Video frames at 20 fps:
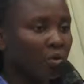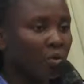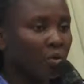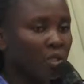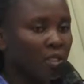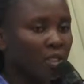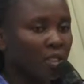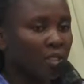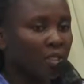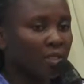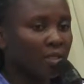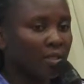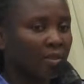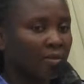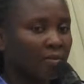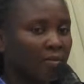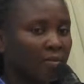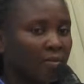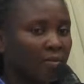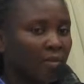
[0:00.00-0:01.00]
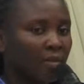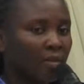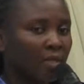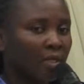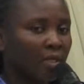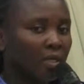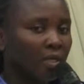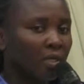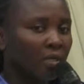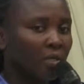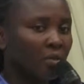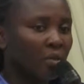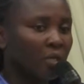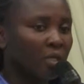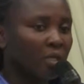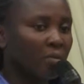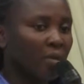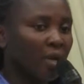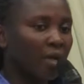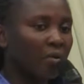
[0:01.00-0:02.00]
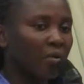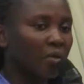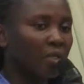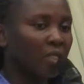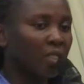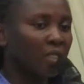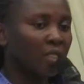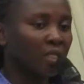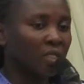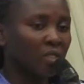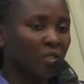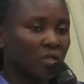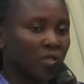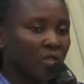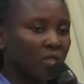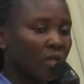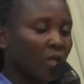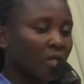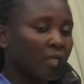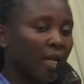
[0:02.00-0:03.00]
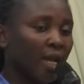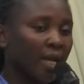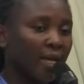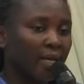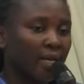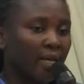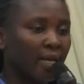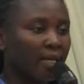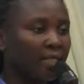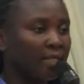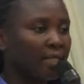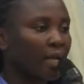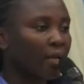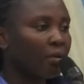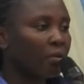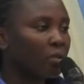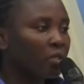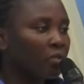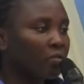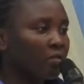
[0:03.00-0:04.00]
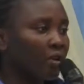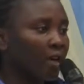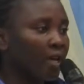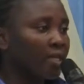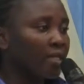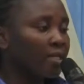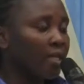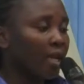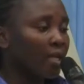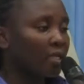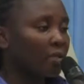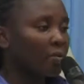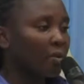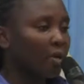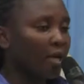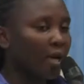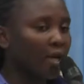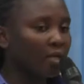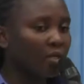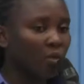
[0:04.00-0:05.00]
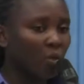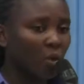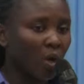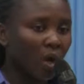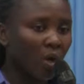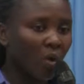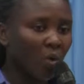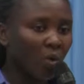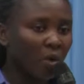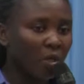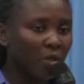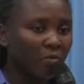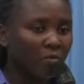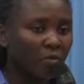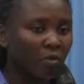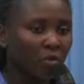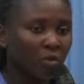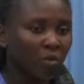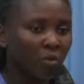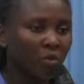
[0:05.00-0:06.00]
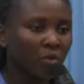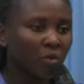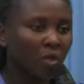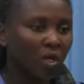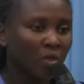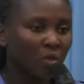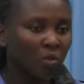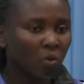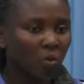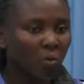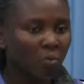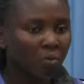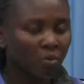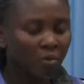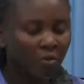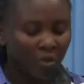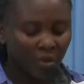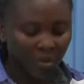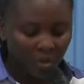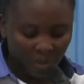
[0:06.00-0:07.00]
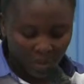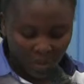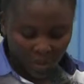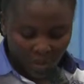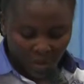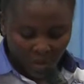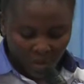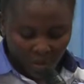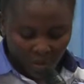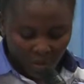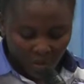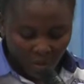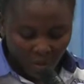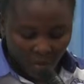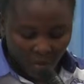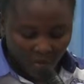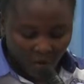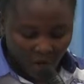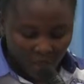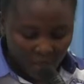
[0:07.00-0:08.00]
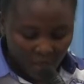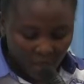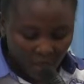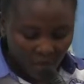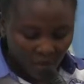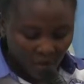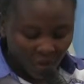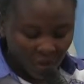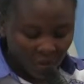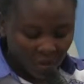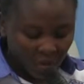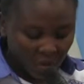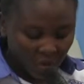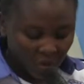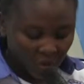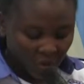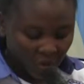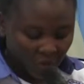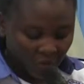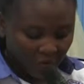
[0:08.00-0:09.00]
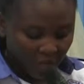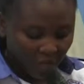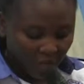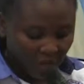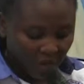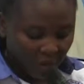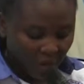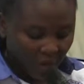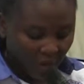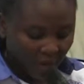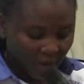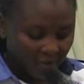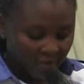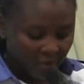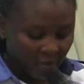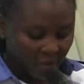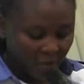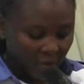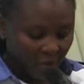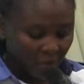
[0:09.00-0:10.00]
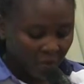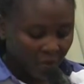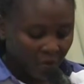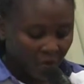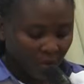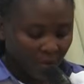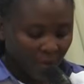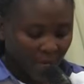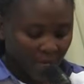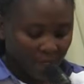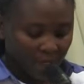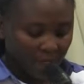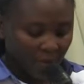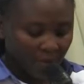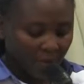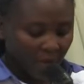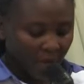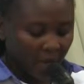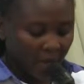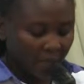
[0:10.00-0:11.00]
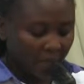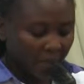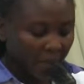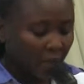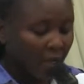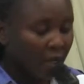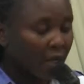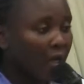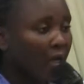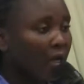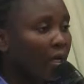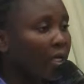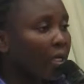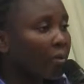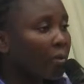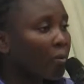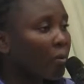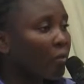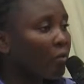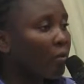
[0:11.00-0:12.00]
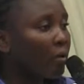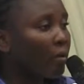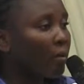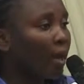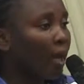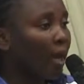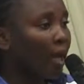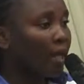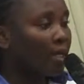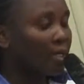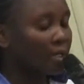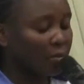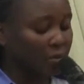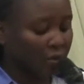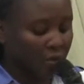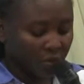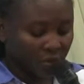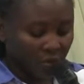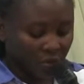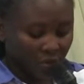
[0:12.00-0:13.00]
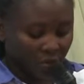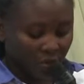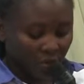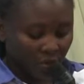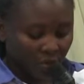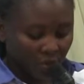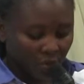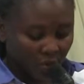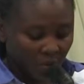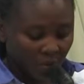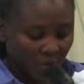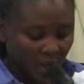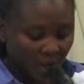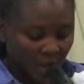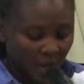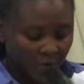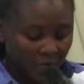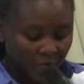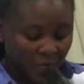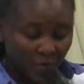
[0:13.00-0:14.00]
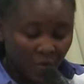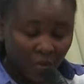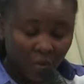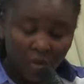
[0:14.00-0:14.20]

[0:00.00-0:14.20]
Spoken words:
demand notices. Because demand notice is just like a letter notifying taxpayers you are owing for so and so period. Some of our sectors make use of this. We have the people from LASEPA, the people from Land Bureau, we have